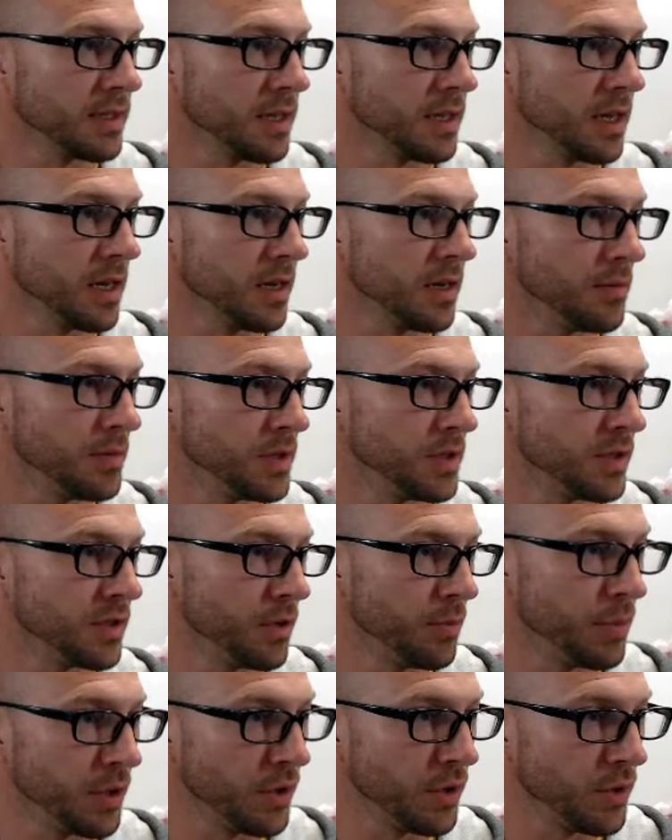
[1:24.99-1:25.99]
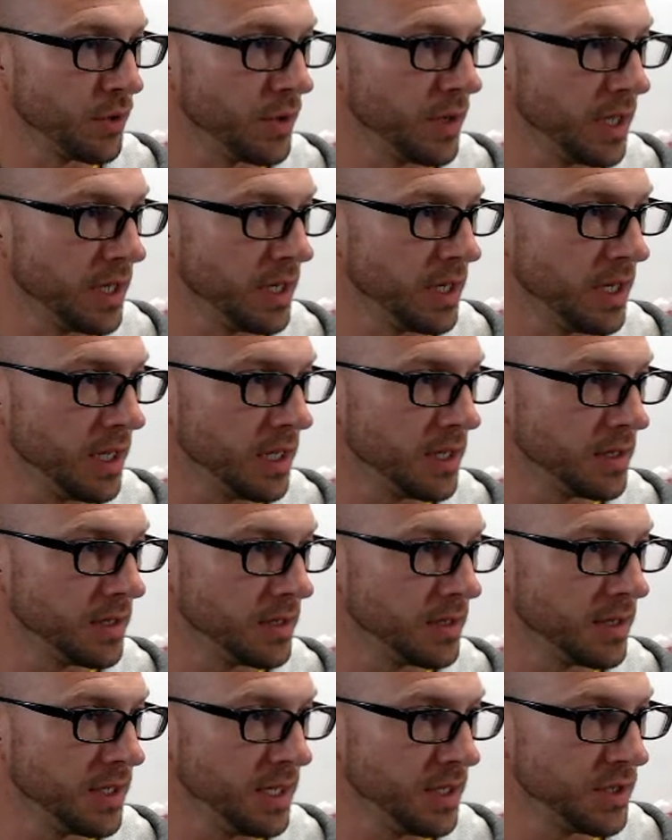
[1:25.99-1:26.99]
Cubs, Super Dude, Indians,
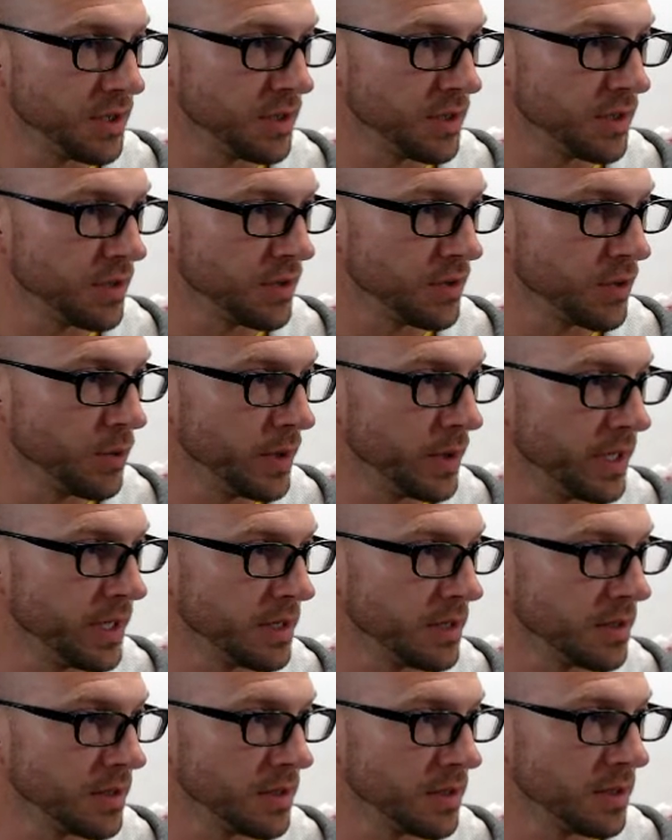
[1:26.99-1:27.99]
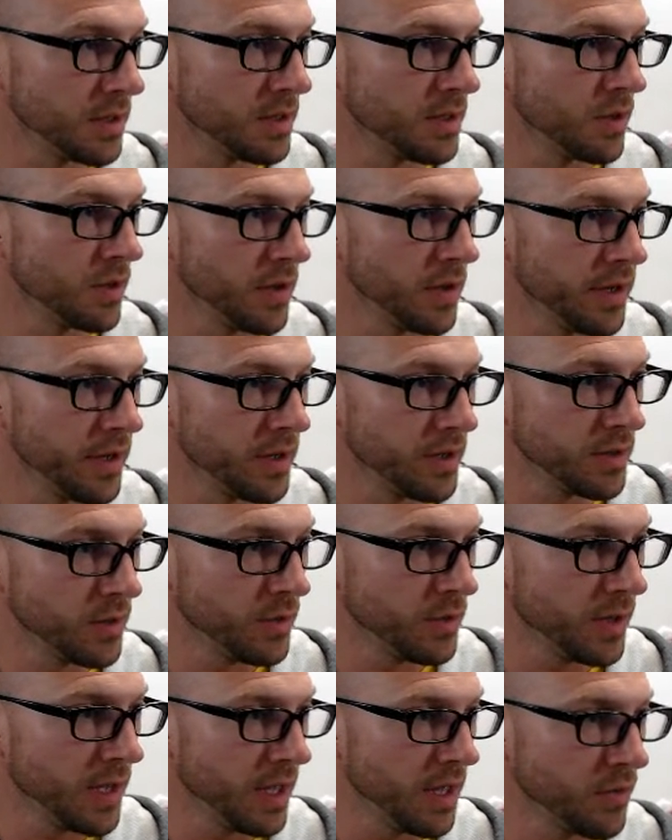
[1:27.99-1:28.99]
Teacher, Twins, Solier,
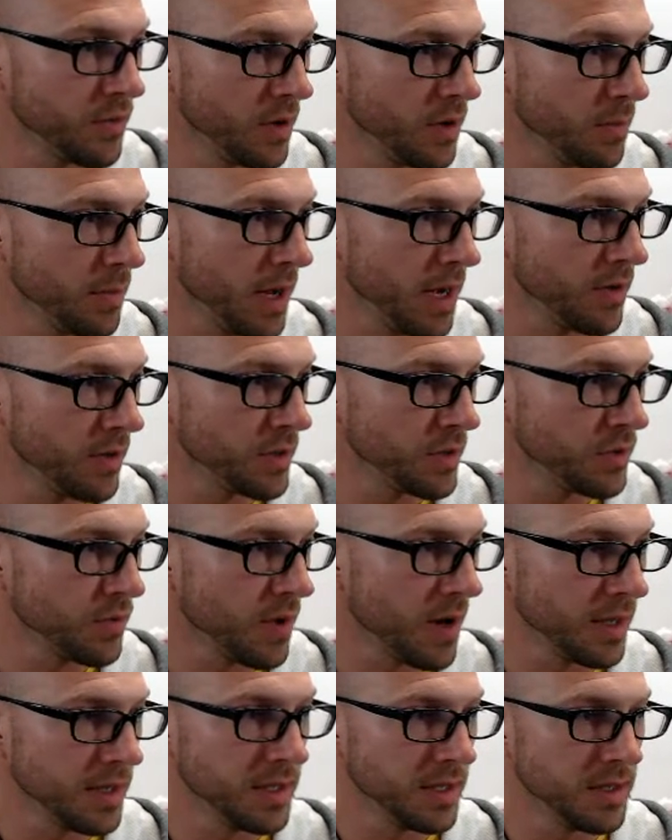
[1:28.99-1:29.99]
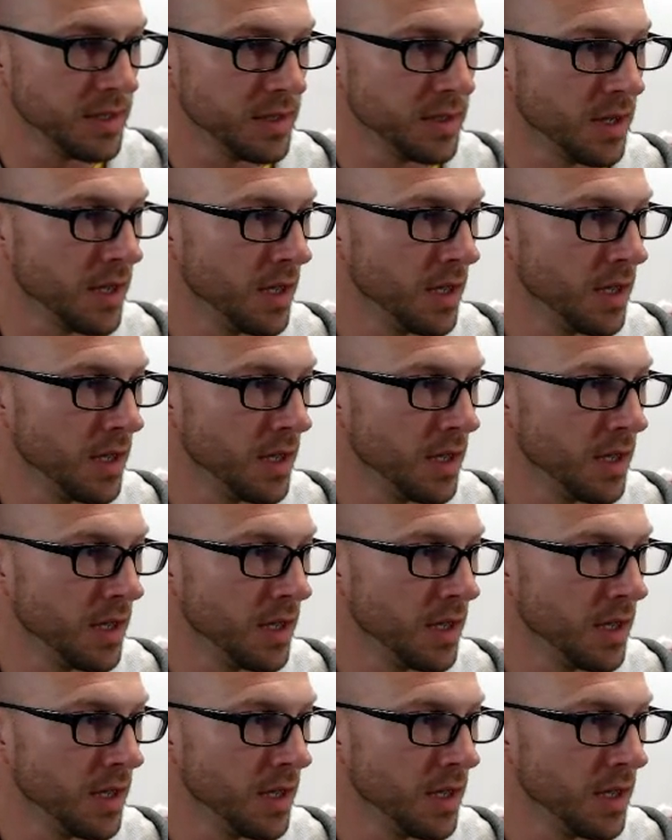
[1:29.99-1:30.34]
2K3, Pirates, Rockies,